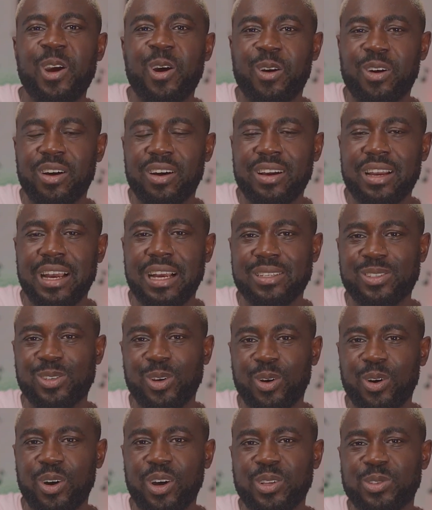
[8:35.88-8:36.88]

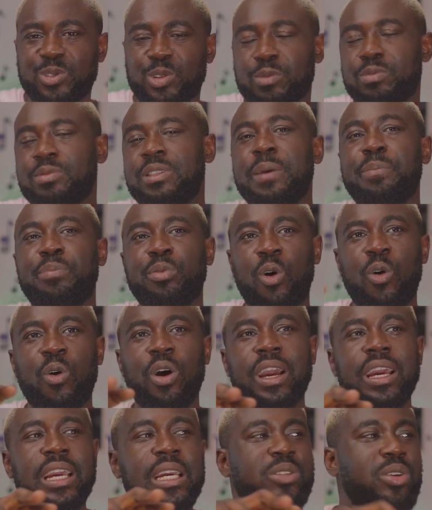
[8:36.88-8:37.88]
Gongaso. See, bro,
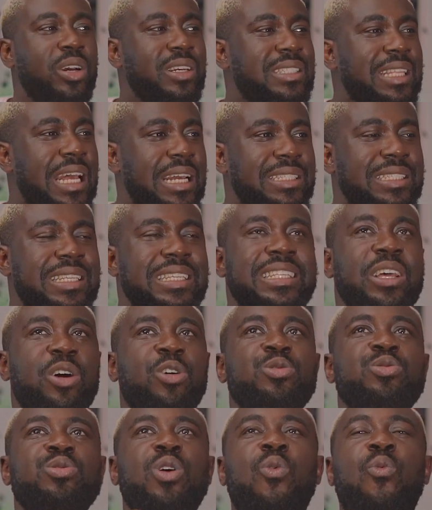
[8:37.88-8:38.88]
it was that. See, there
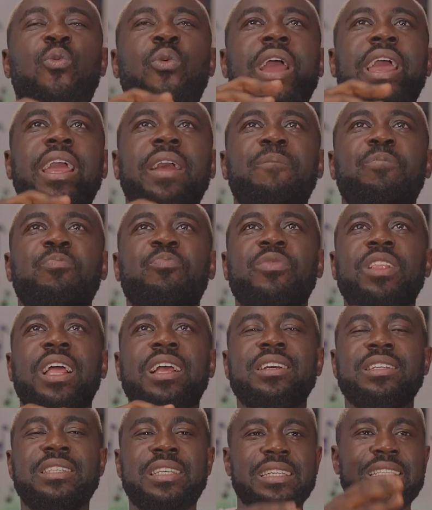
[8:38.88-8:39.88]
was no way.
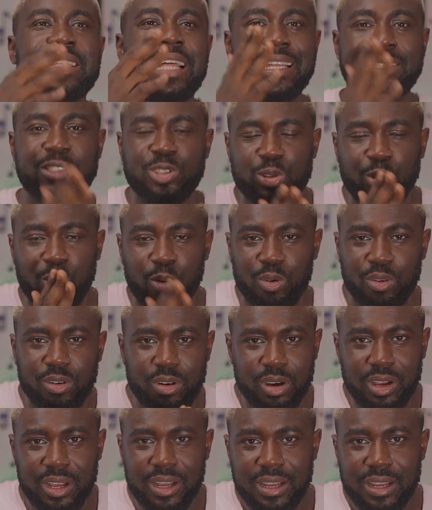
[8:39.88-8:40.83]
See that song.